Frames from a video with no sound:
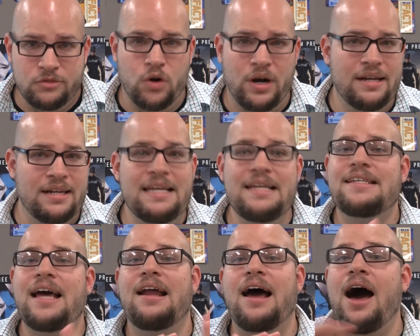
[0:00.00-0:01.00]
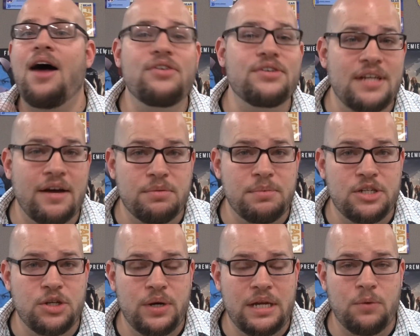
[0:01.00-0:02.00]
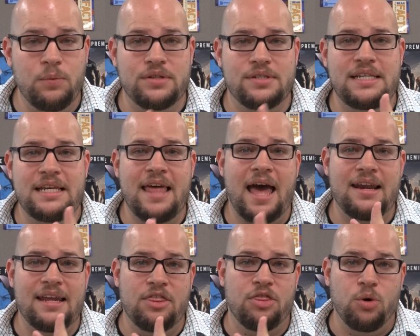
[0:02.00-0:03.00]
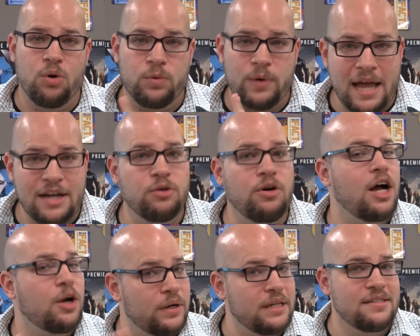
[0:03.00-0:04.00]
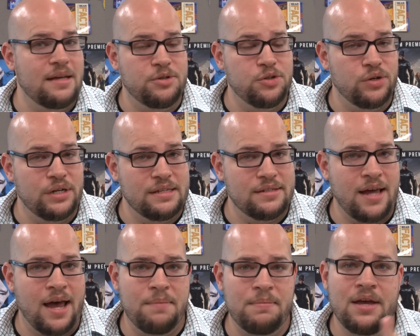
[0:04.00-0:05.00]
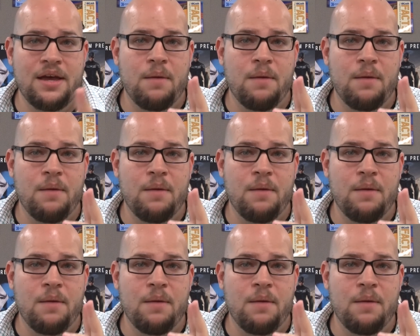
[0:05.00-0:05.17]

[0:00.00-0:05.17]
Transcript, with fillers: All right, he's got other stuff to be doing, and we'll see that in Thor Ragnarok, what he's up to during this time